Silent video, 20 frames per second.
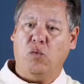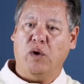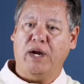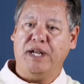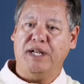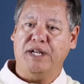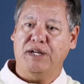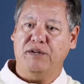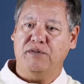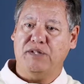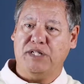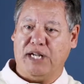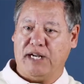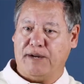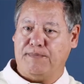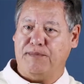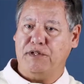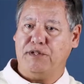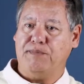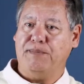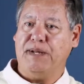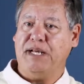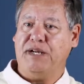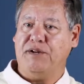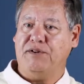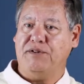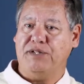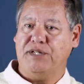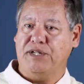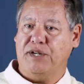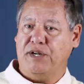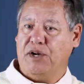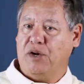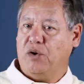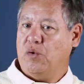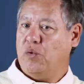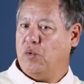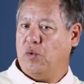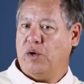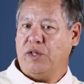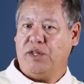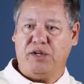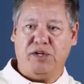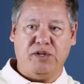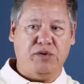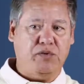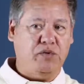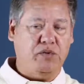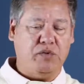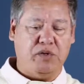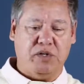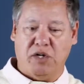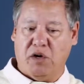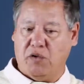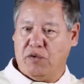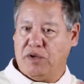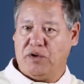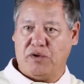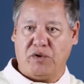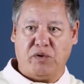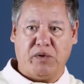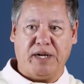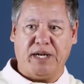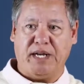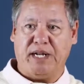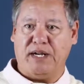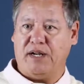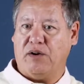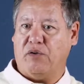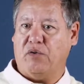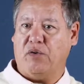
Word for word: When you set up your speakers, whether you know you're doing it